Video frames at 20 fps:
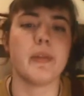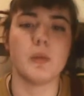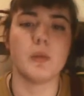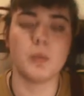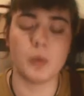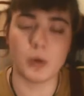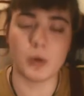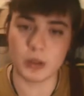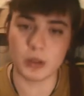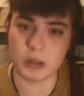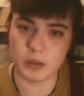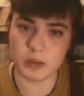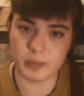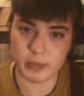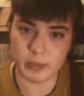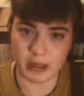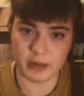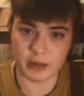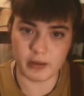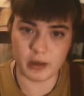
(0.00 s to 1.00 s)
the worst
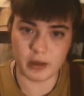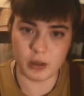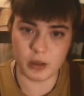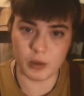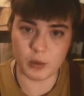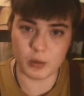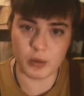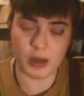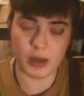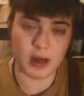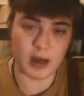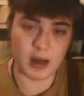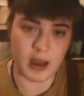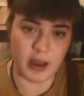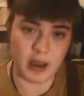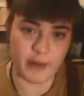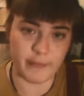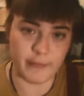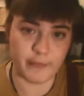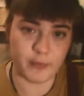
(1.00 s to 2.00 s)
pick you can
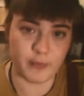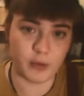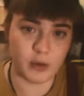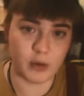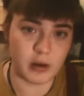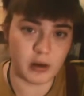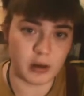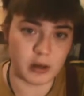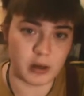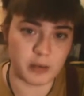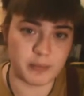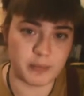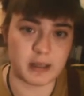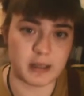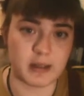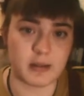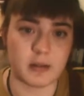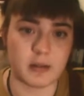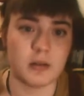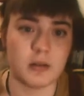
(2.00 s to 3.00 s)
have for
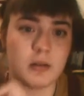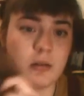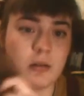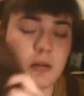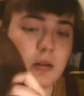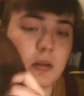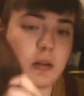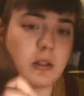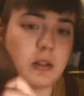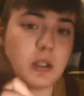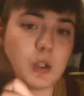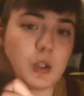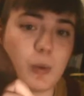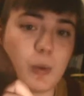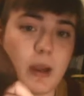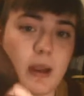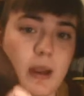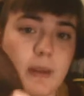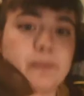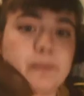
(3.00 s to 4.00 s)
LARPing
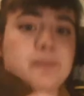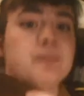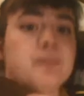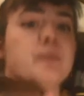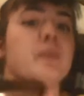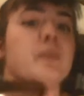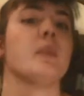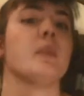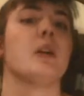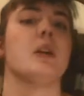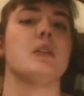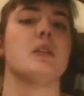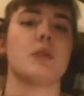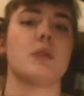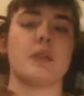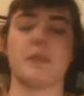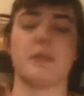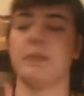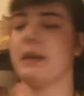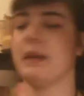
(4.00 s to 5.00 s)
dishware. It's
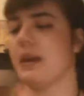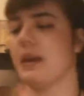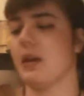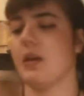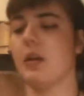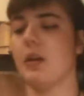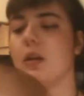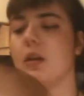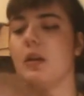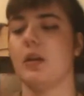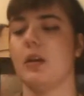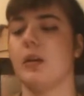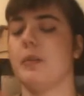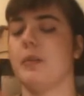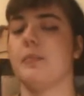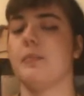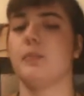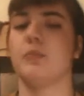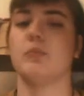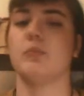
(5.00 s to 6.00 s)
rather big.
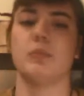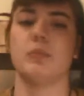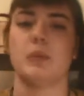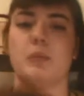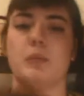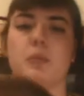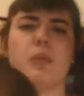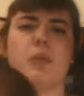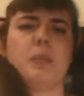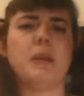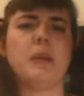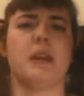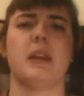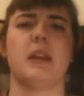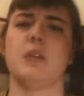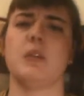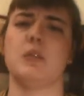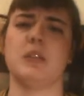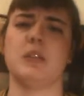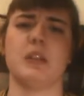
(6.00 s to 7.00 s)
We'll probably
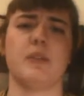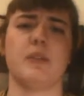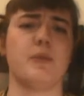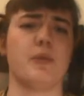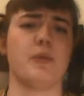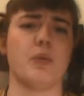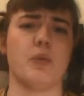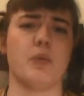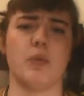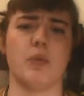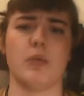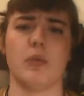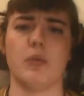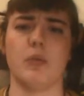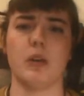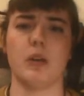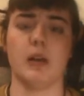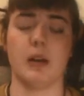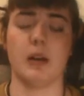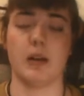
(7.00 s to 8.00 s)
use it for
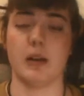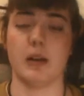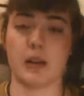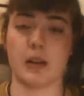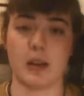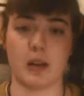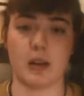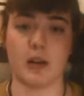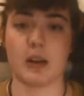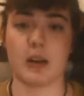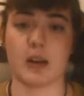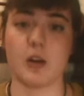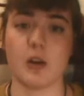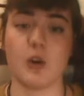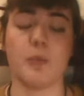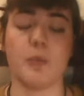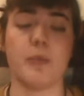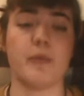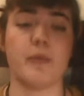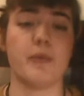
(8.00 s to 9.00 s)
here at
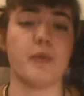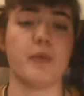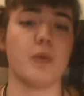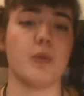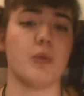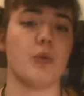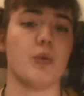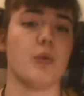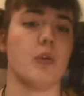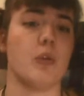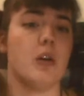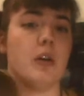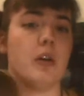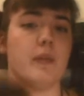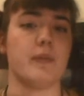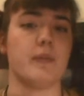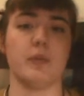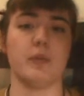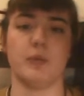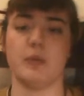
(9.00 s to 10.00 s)
home for
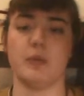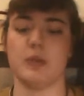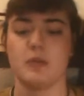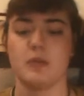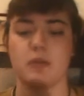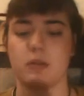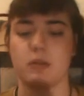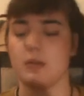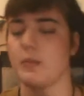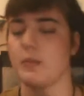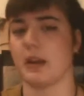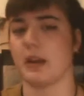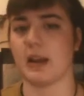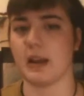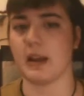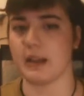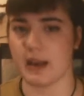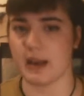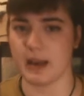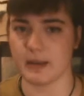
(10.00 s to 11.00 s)
fruits or something
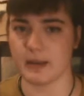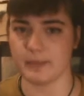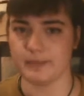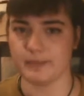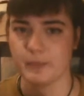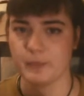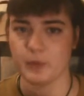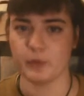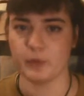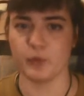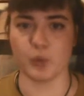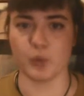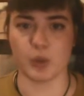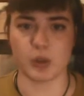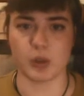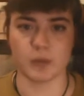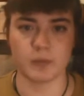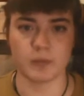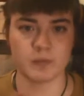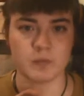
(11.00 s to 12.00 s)
like that.
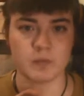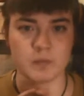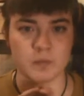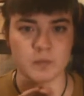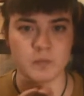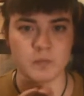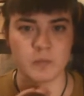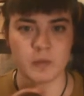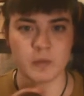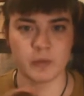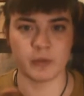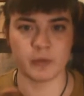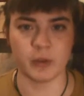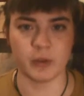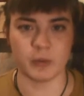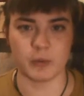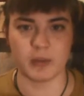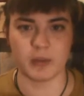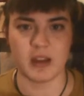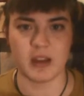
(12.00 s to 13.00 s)
Fruit,
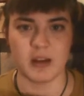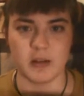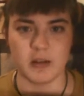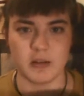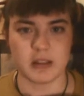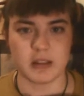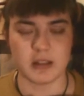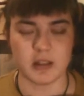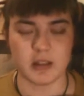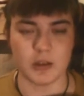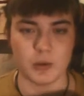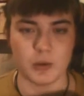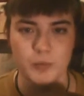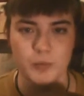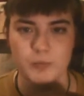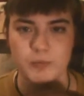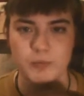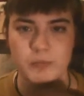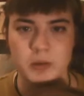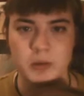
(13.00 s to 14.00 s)
there is no
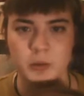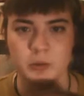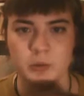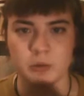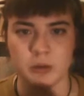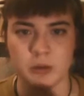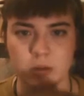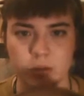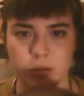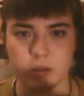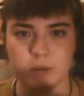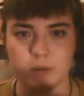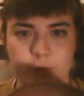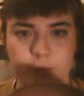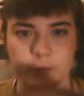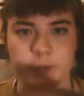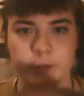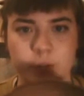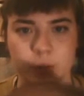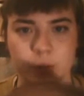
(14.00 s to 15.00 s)
plural of
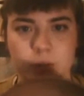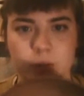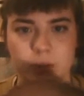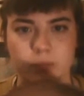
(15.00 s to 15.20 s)
fruit.